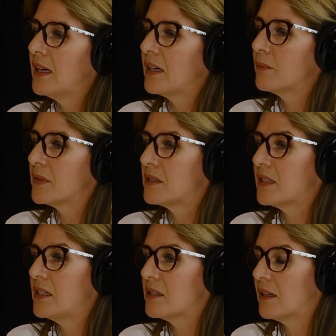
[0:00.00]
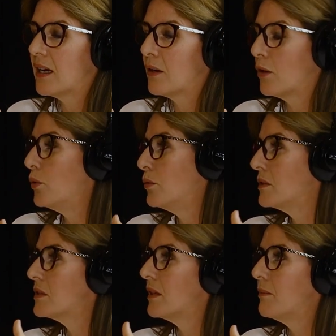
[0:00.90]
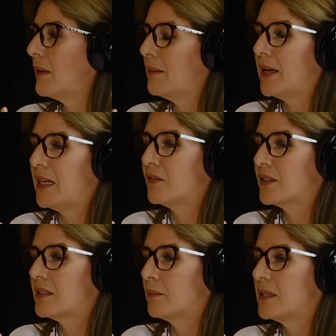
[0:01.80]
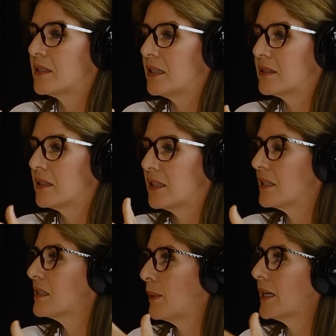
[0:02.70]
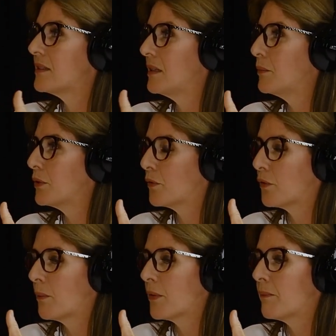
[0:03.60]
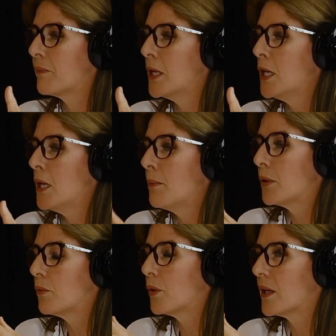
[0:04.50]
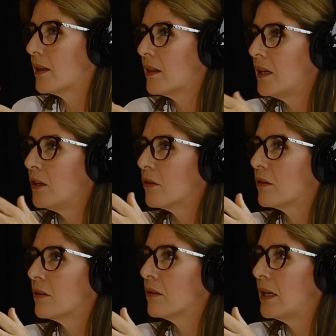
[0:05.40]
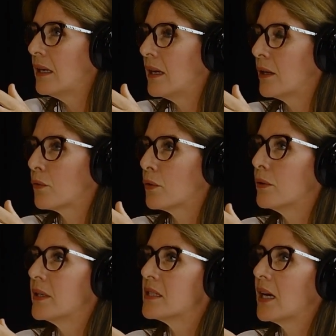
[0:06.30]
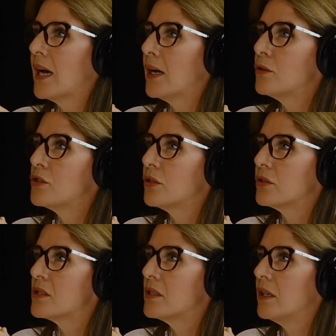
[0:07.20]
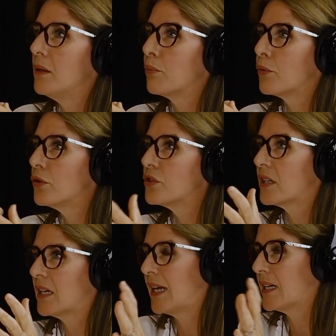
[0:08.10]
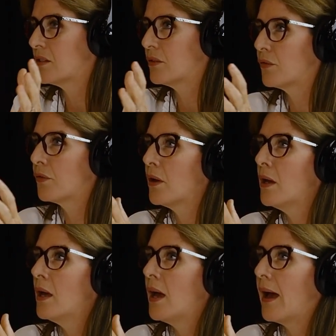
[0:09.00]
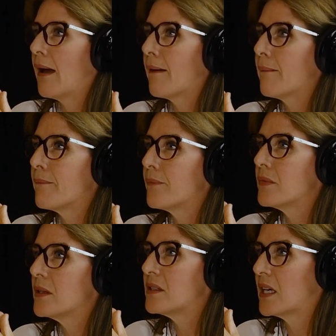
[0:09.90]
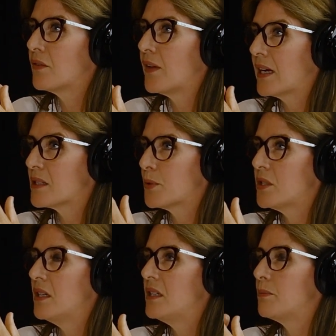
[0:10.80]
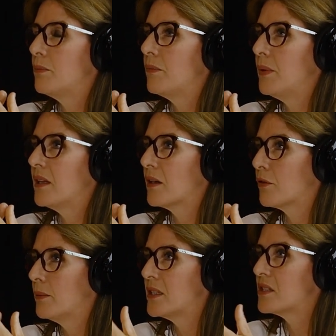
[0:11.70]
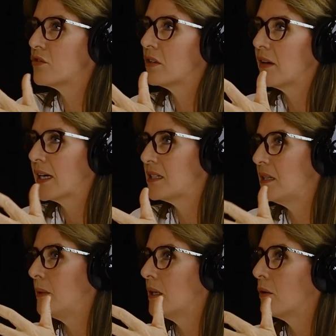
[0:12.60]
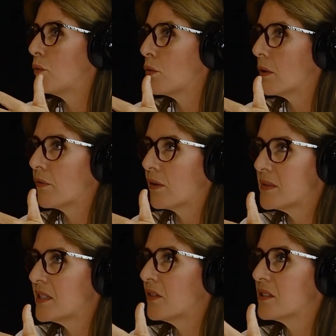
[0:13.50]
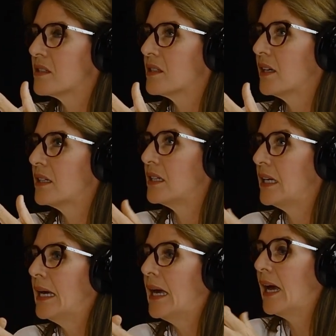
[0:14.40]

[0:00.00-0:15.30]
The state owns many of its semi-states and it expects input from them. But what I think you're thinking through is how does the broader collective set of expertise, be that from industry or academia or from civil society,